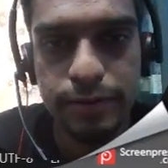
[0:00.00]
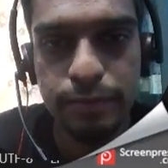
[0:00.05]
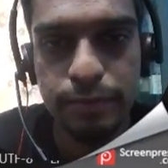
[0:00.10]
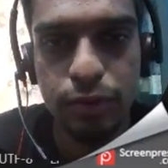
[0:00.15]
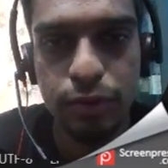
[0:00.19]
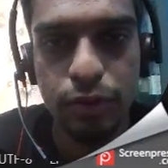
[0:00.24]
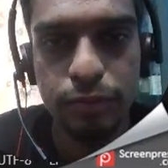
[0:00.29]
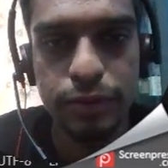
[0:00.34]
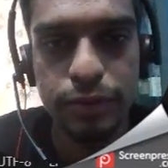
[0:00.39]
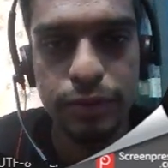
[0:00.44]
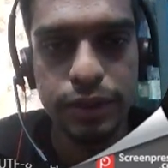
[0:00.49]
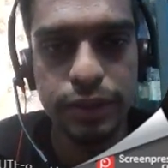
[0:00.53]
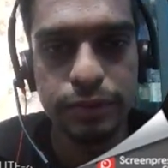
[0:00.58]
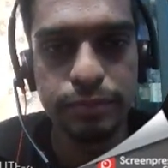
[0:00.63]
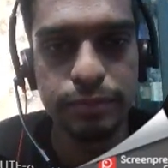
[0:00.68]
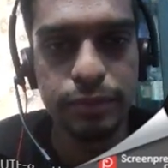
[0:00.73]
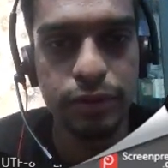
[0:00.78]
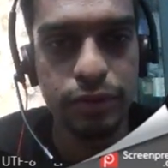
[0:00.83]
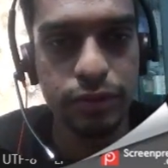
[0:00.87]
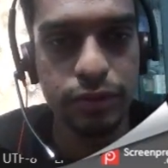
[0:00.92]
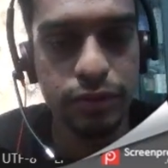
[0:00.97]
property
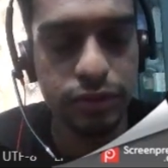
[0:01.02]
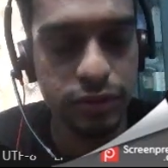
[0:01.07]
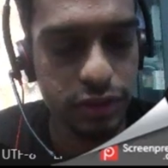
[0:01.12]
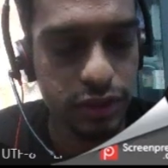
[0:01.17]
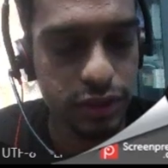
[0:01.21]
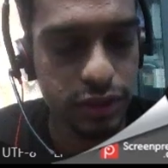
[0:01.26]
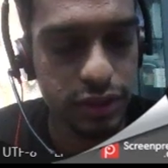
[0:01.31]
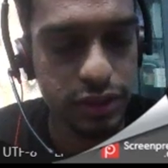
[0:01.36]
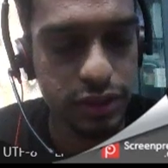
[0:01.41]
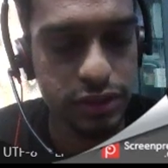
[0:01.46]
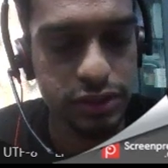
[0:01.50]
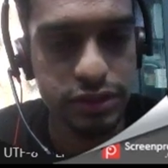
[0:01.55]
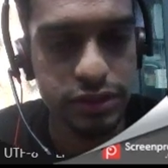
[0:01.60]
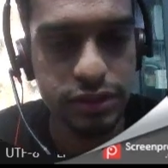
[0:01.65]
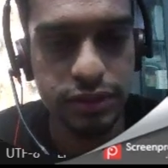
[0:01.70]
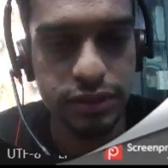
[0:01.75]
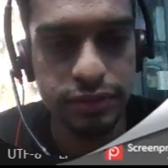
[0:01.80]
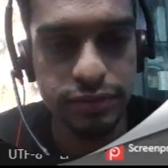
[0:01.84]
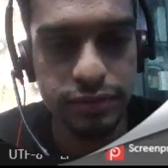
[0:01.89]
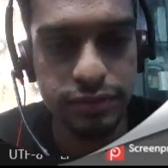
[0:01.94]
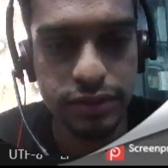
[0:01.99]
below, and I
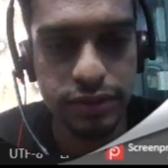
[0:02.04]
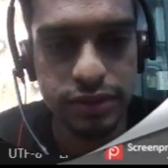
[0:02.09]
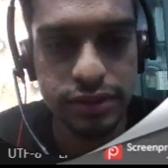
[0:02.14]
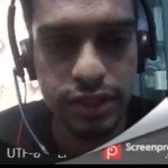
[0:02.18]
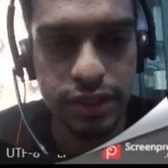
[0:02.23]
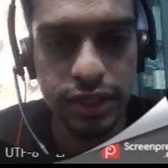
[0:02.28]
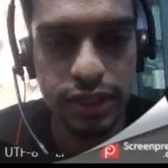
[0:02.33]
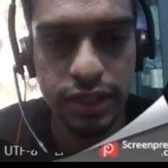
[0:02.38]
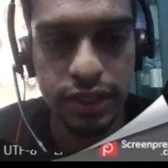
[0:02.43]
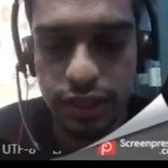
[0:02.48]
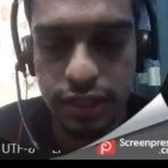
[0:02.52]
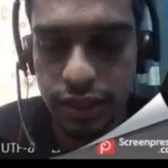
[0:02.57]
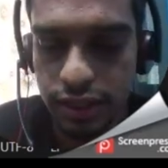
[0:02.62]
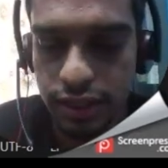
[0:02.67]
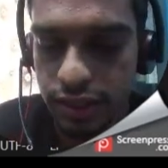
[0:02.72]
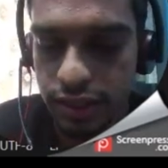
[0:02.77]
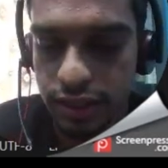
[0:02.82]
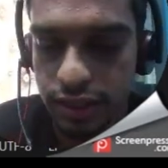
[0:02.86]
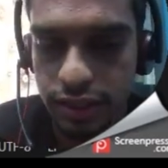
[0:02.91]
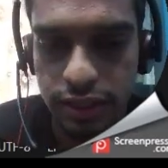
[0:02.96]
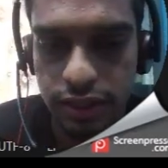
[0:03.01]
save this and
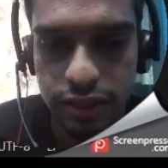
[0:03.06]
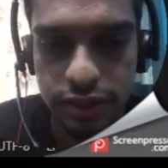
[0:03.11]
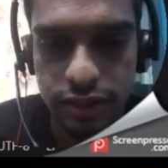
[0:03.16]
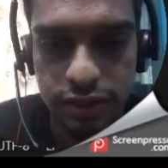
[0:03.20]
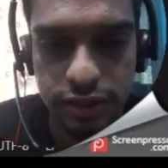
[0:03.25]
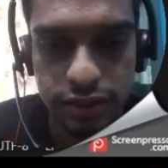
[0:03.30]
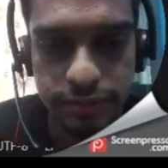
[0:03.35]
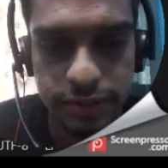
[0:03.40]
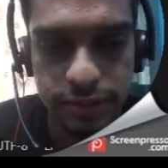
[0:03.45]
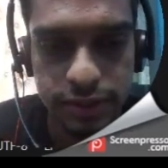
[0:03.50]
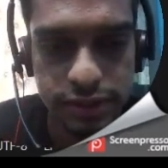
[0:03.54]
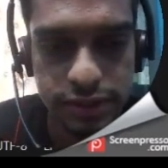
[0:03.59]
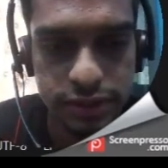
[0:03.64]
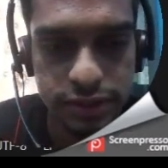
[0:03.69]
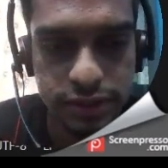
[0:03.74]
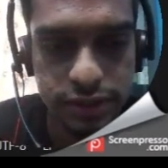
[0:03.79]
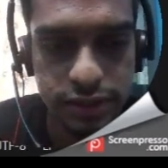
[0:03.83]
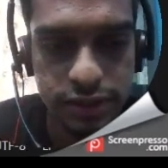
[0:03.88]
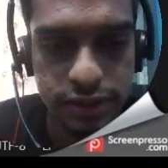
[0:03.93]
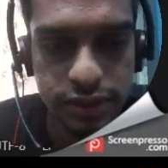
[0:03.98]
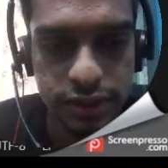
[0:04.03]
I clear my
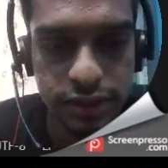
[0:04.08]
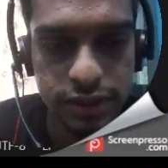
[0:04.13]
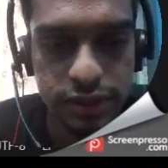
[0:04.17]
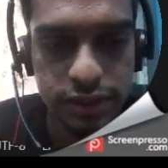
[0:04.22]
screen.